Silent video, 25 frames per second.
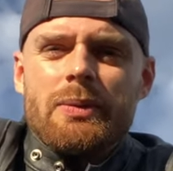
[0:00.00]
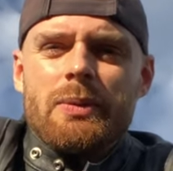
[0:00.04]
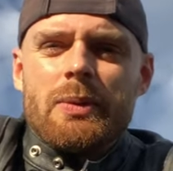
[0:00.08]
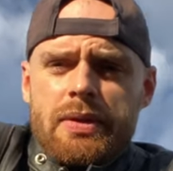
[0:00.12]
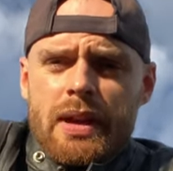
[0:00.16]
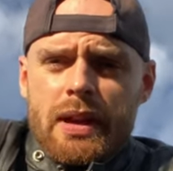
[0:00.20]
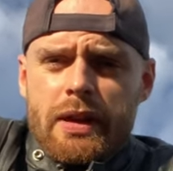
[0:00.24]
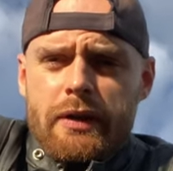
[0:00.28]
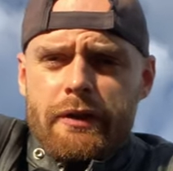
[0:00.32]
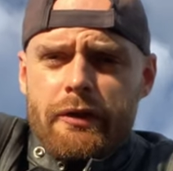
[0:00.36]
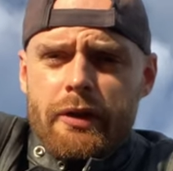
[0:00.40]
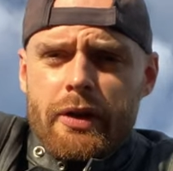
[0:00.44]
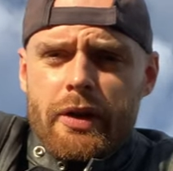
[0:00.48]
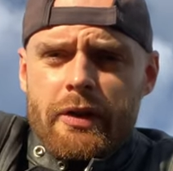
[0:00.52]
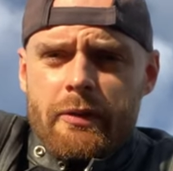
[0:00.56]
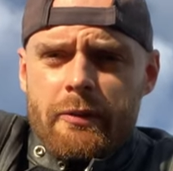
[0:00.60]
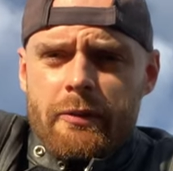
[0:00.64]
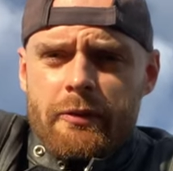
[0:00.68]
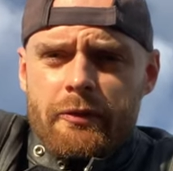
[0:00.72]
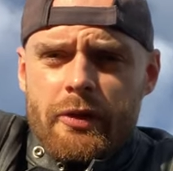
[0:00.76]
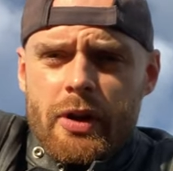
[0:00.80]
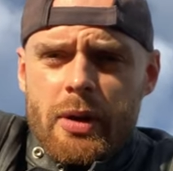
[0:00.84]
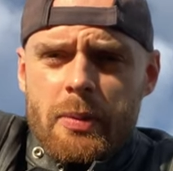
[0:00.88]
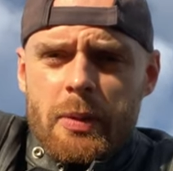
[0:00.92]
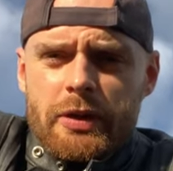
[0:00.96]
Thank you very,
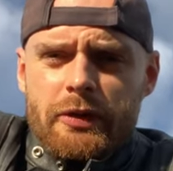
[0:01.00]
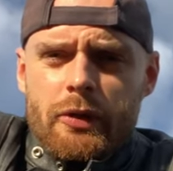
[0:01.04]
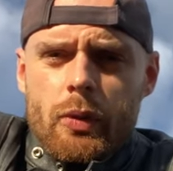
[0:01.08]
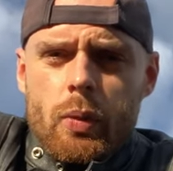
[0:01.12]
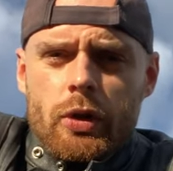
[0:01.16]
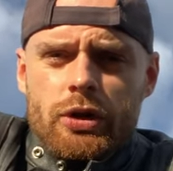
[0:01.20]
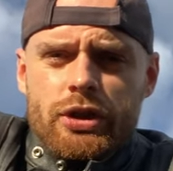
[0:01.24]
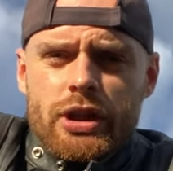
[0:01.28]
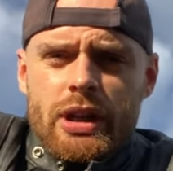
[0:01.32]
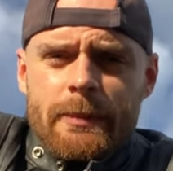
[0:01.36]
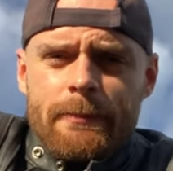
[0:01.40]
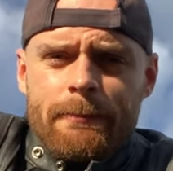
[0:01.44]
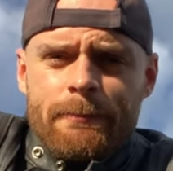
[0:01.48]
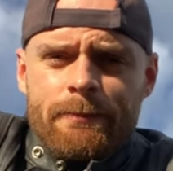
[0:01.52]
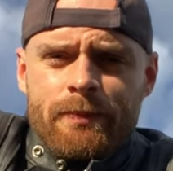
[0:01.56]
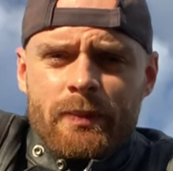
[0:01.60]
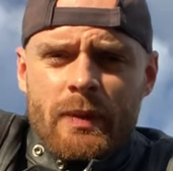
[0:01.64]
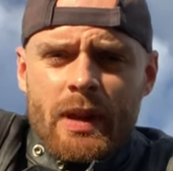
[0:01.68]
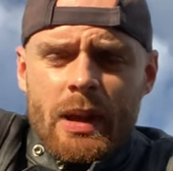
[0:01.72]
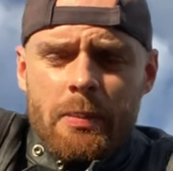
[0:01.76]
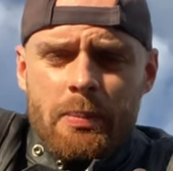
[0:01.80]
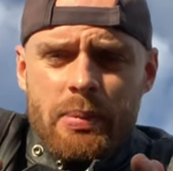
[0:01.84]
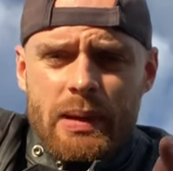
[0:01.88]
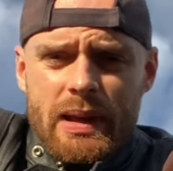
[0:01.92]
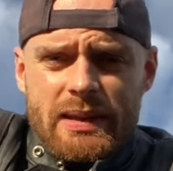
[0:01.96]
very much for watching.
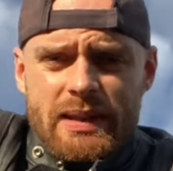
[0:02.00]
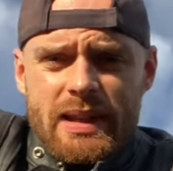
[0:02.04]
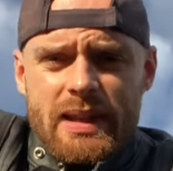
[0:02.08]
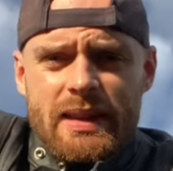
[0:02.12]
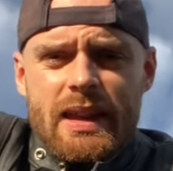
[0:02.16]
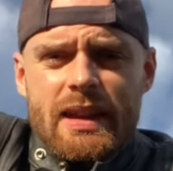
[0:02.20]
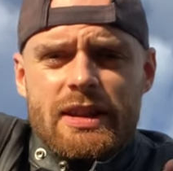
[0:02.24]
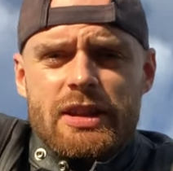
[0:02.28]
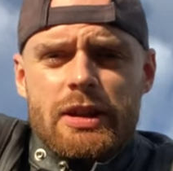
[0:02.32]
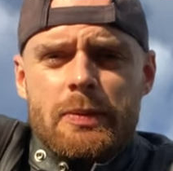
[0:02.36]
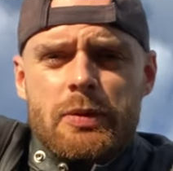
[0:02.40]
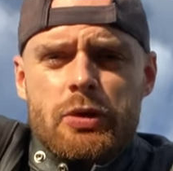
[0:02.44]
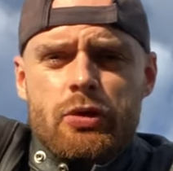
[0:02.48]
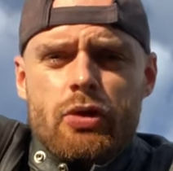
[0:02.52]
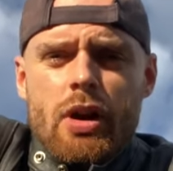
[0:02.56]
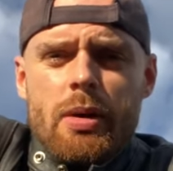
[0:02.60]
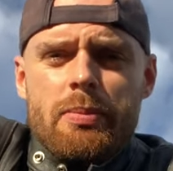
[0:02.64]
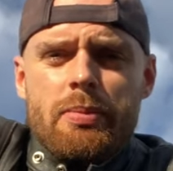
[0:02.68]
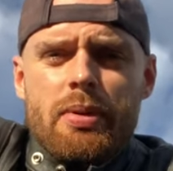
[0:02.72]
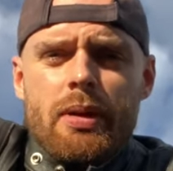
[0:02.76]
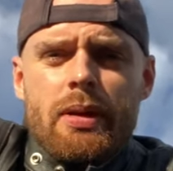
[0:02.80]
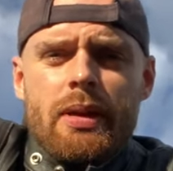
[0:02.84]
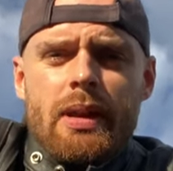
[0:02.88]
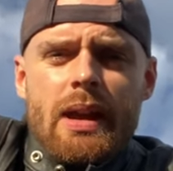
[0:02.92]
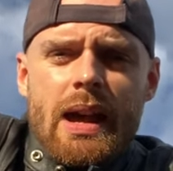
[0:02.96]
Please hit that subscribe
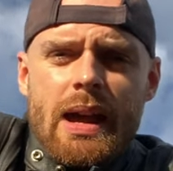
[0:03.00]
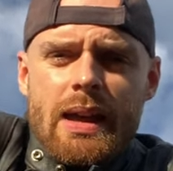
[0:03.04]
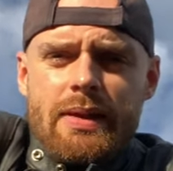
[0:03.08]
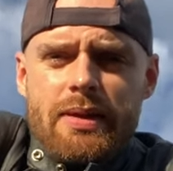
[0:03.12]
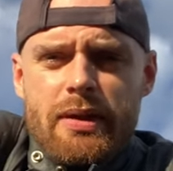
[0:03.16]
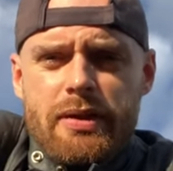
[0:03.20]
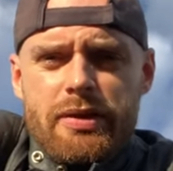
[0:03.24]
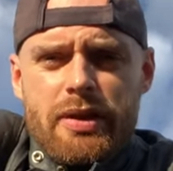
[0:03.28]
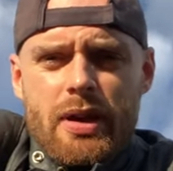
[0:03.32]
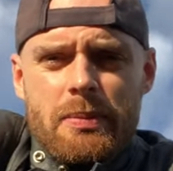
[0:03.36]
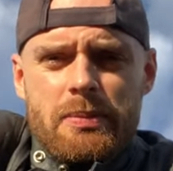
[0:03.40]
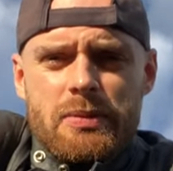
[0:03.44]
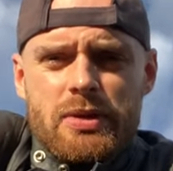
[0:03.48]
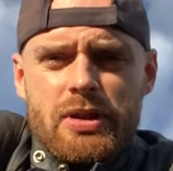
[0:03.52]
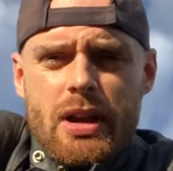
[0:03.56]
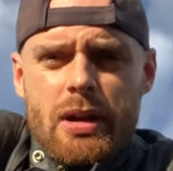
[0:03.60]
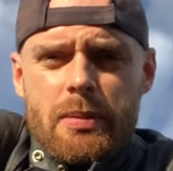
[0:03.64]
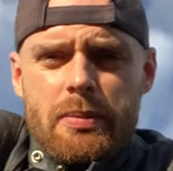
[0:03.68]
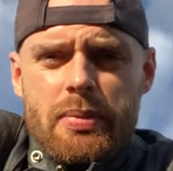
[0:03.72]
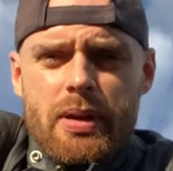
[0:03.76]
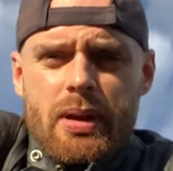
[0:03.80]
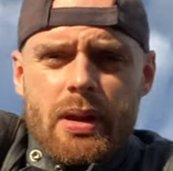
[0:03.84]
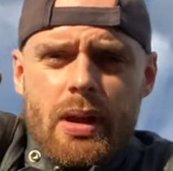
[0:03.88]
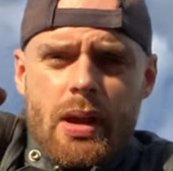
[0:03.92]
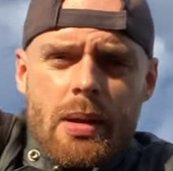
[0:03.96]
button and the thumbs
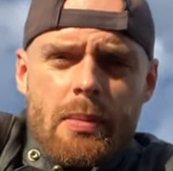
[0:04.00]
up.